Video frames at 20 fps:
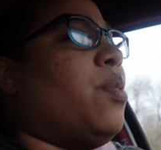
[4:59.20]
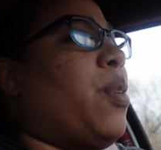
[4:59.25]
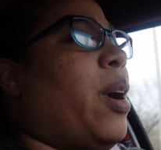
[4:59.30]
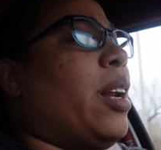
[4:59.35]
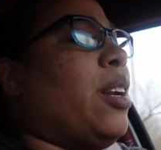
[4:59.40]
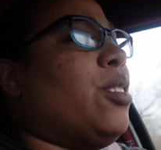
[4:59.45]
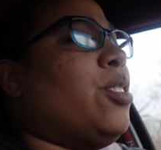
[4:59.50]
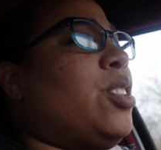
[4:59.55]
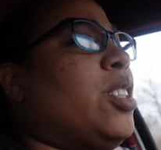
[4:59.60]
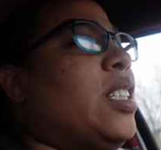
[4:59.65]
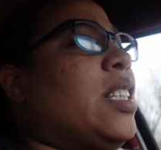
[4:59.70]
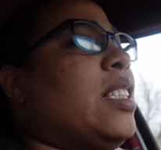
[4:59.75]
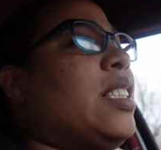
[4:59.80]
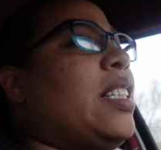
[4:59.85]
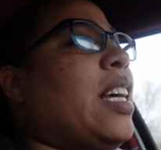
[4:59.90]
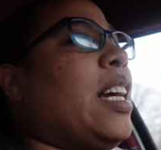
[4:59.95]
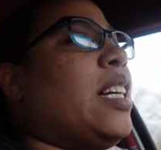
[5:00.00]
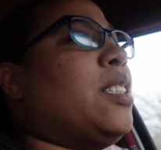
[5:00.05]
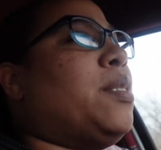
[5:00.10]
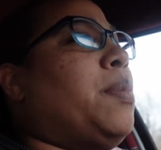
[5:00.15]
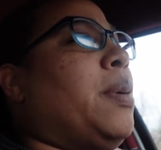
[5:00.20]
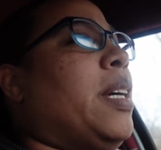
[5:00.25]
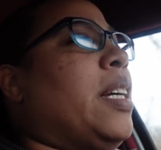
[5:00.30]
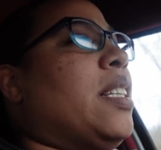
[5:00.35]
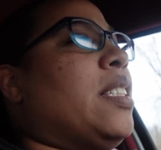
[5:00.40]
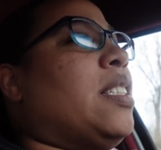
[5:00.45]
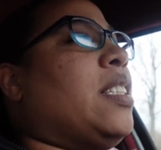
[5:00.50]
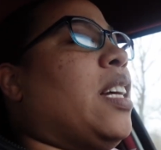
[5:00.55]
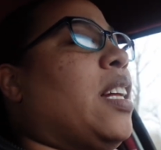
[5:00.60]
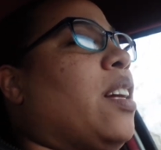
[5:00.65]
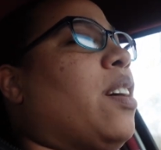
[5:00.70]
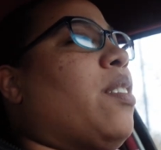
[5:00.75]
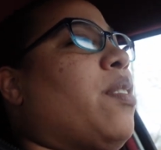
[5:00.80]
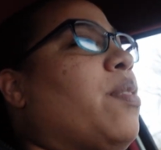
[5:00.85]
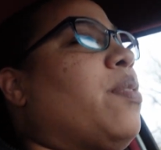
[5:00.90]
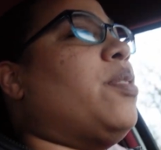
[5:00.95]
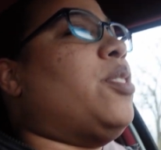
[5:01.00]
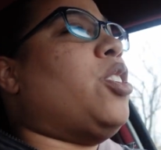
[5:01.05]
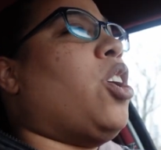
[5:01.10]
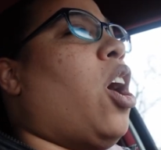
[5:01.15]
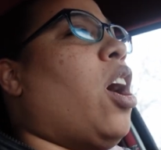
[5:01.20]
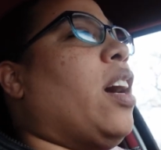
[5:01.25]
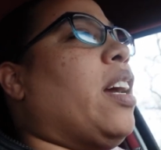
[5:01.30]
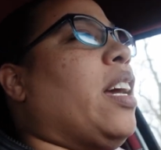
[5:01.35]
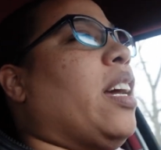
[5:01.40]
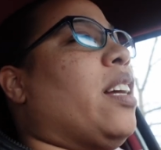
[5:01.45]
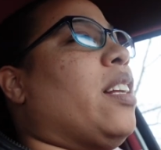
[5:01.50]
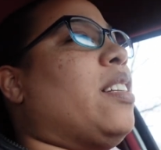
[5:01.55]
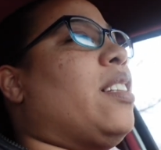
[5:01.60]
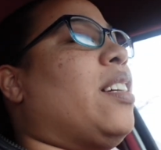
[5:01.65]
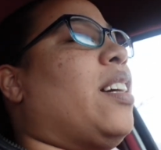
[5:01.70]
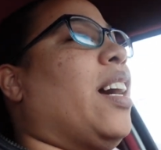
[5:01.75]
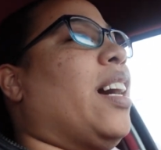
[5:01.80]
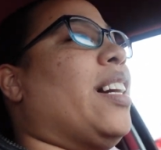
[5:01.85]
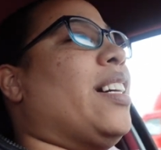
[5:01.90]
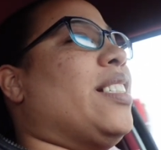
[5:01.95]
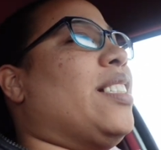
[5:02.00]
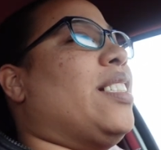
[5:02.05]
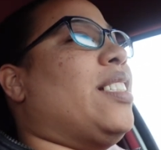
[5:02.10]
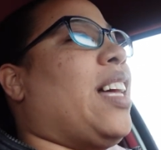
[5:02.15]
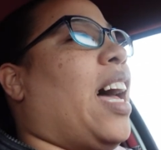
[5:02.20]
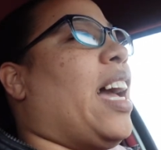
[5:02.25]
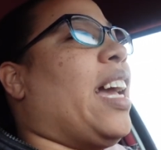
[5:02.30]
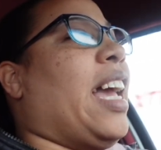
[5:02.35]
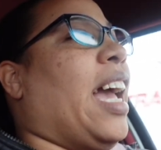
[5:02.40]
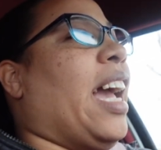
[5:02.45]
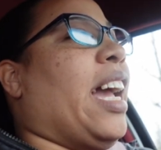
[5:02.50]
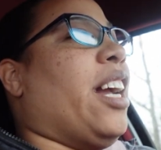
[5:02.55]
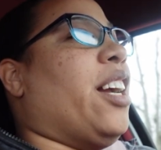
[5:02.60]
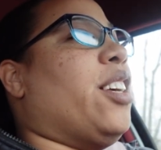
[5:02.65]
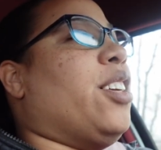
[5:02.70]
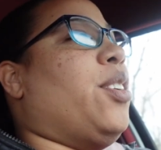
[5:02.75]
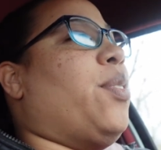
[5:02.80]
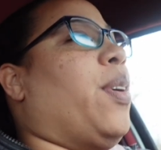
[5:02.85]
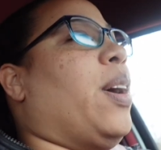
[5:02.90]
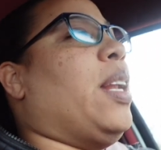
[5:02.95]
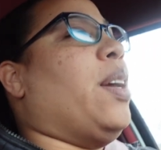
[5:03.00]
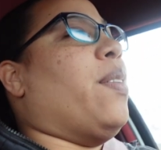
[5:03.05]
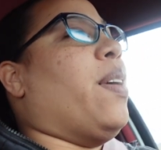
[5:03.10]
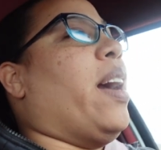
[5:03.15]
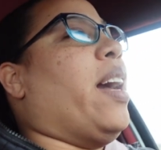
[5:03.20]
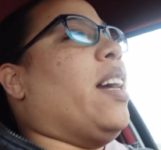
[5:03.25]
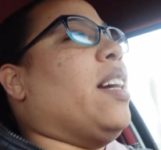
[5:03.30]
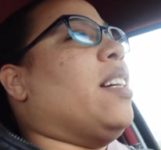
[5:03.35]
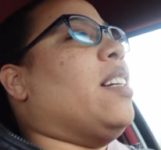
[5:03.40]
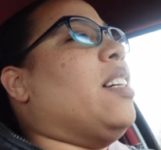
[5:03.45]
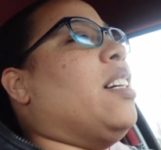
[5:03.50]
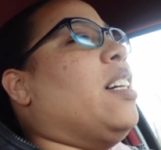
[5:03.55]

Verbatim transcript: why don't you just text me instead of talking? Because I can't hear you anyway.